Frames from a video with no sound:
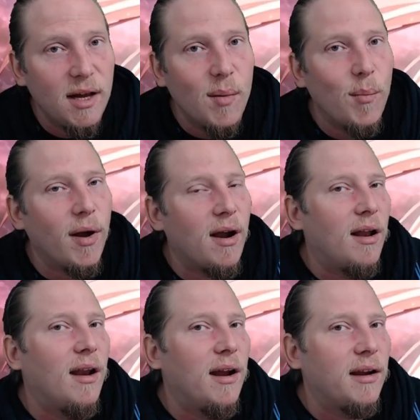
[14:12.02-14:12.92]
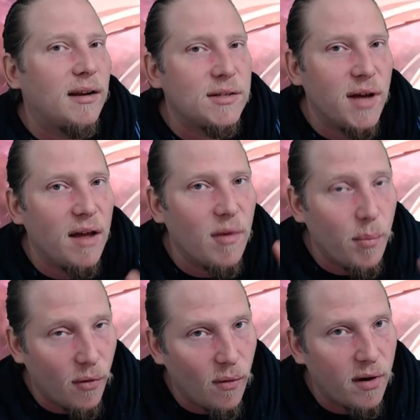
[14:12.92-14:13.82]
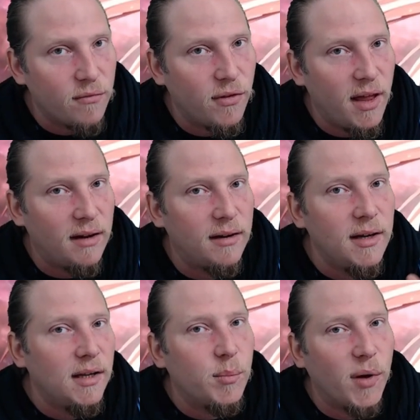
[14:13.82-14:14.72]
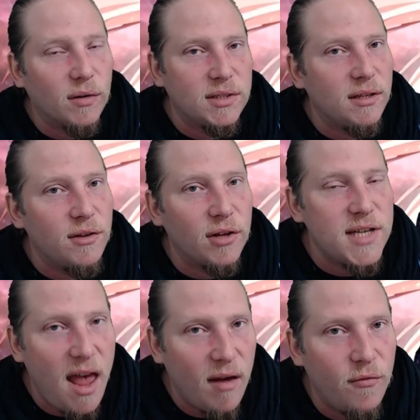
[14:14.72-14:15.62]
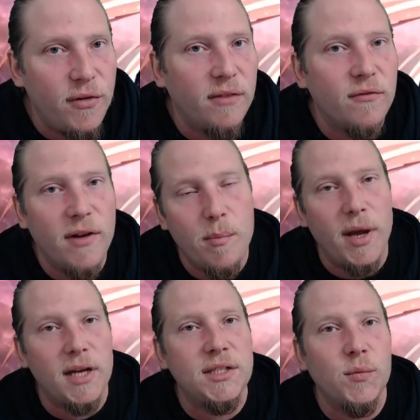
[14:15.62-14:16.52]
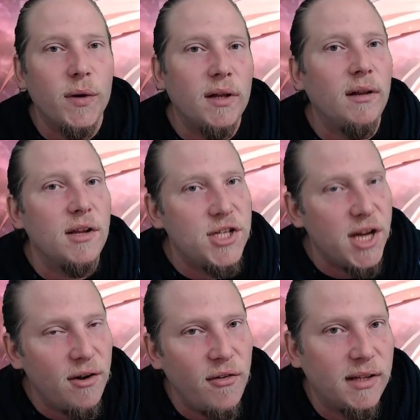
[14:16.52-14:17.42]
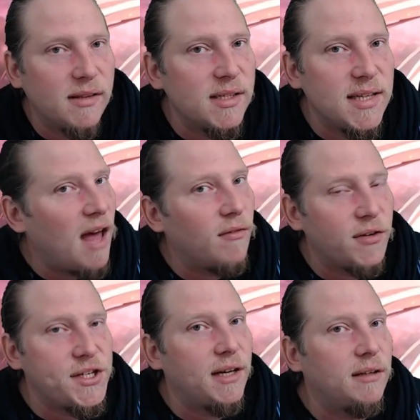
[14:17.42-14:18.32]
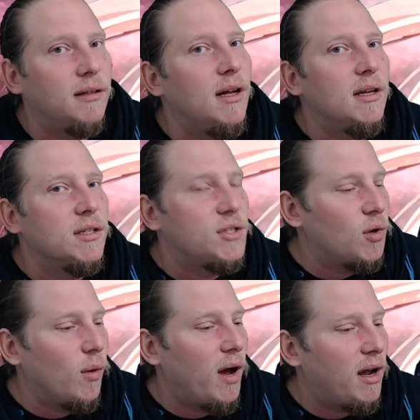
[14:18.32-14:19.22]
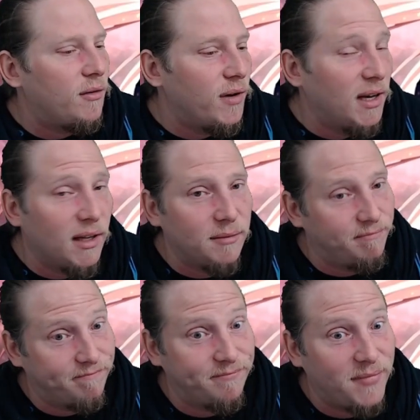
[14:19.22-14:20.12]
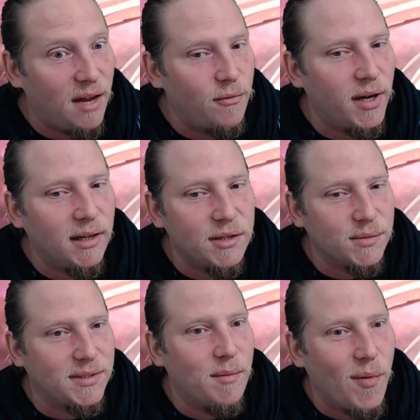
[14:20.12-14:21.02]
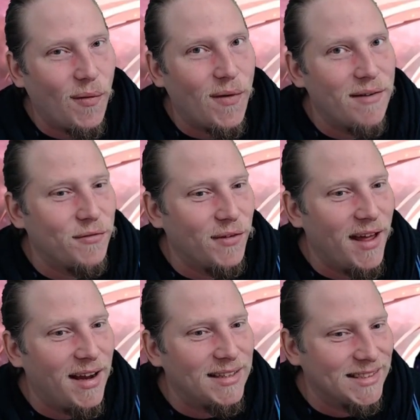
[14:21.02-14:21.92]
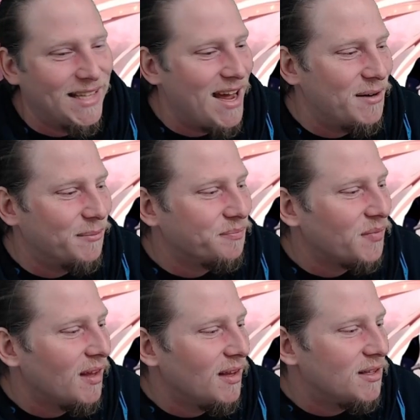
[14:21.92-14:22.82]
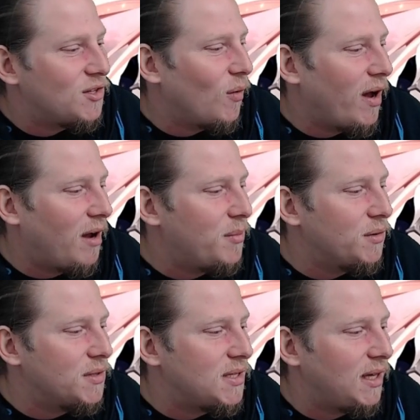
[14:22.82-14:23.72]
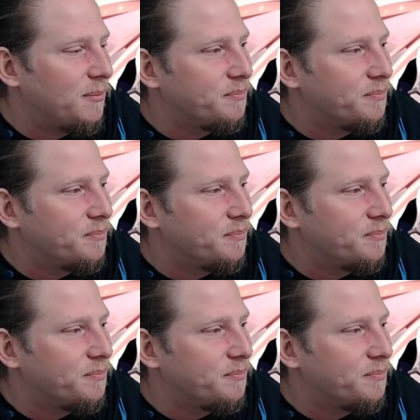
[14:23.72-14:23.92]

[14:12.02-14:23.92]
but I like to have a program for that, because not every web page will generate this alpha channel. So I really use a program for that instead. So I'm using